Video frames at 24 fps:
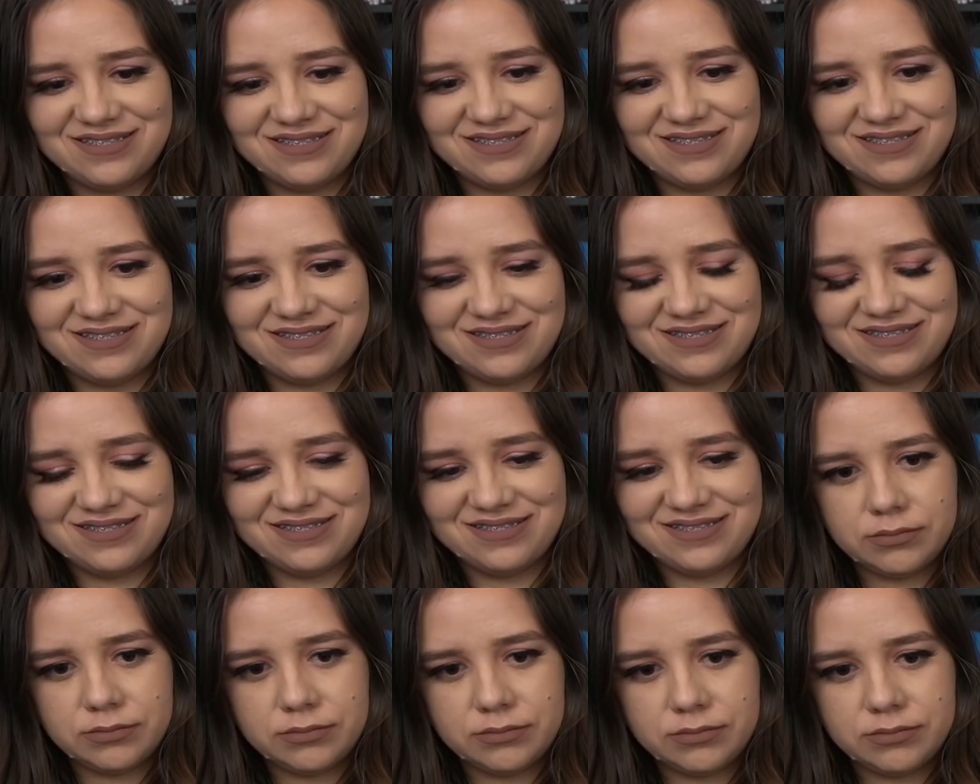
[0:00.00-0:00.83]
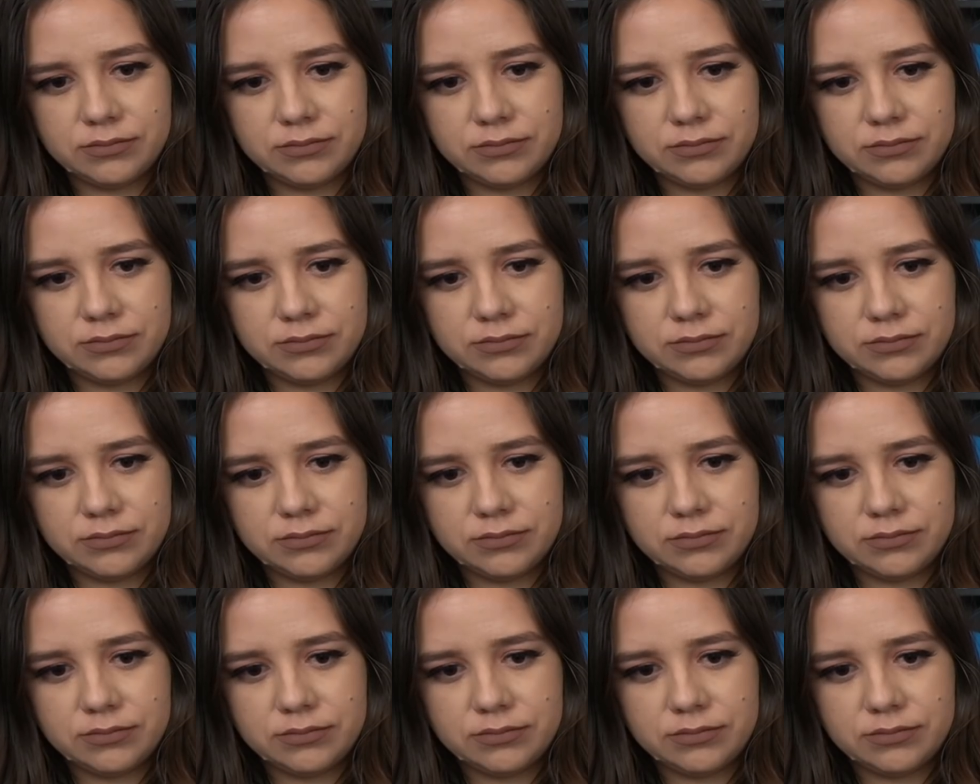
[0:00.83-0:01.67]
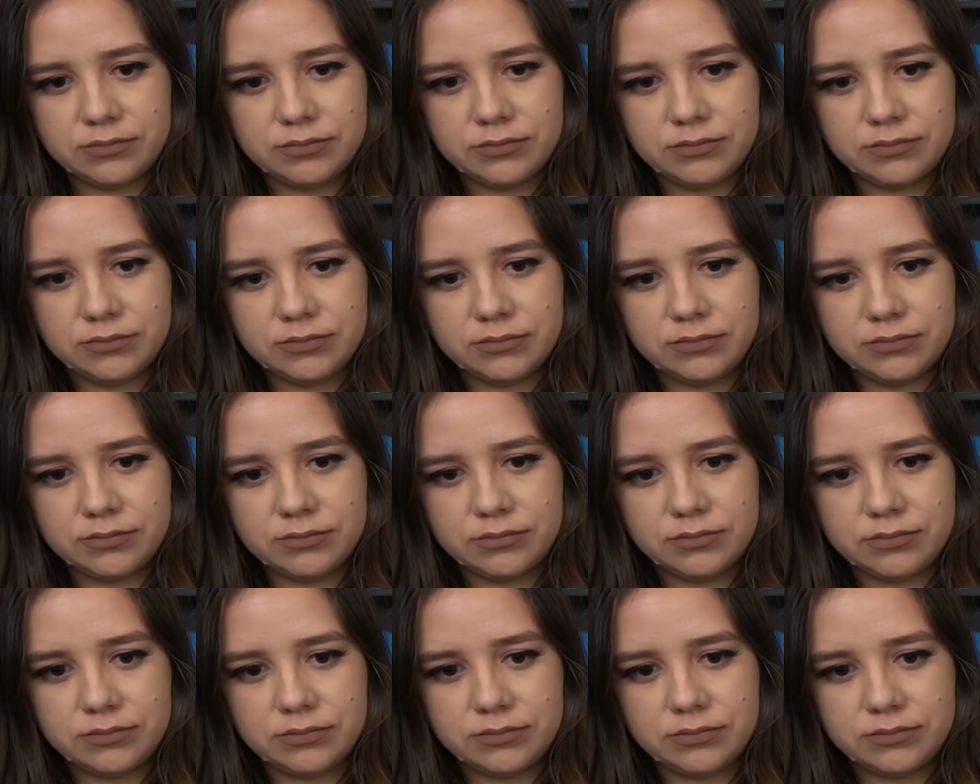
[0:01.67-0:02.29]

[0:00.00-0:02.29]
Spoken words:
(not speaking)